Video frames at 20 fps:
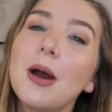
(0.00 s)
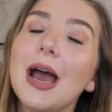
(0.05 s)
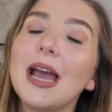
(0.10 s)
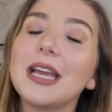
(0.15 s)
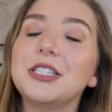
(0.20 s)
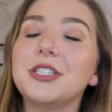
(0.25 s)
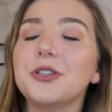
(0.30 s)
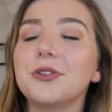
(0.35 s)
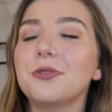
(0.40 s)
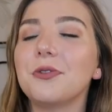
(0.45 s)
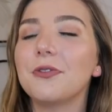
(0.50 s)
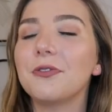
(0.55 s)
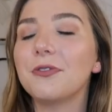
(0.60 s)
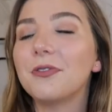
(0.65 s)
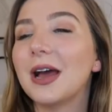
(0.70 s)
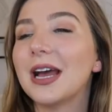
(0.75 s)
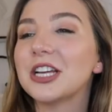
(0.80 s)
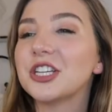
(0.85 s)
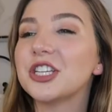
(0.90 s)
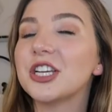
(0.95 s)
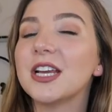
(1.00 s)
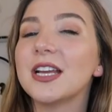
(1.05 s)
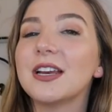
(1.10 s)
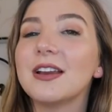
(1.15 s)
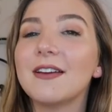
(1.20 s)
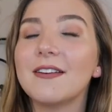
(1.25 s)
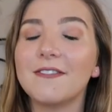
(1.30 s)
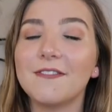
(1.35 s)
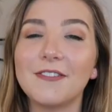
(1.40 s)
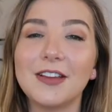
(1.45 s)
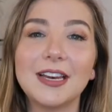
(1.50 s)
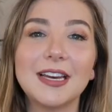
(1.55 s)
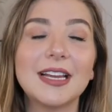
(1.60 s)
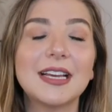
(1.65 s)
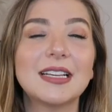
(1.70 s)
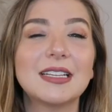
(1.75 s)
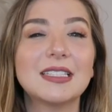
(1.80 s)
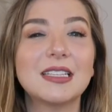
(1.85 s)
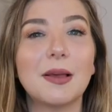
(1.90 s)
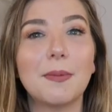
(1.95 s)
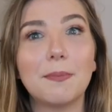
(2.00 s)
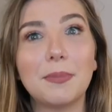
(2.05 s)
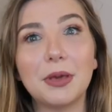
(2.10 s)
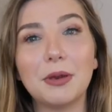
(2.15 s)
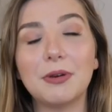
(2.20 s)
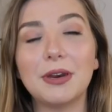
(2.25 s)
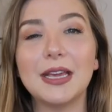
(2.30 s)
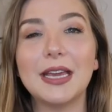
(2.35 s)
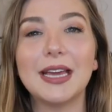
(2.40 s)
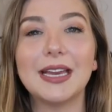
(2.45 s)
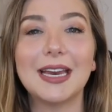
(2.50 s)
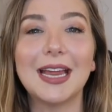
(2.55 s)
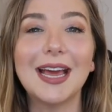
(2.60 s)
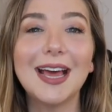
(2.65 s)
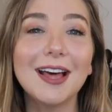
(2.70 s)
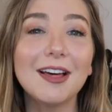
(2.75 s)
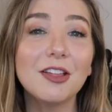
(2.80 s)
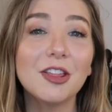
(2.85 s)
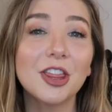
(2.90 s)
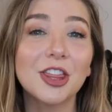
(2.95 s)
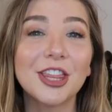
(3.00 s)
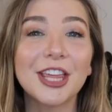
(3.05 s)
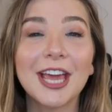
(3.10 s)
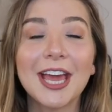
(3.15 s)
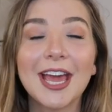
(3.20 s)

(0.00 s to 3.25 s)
I do fashion, fitness, beauty, and health.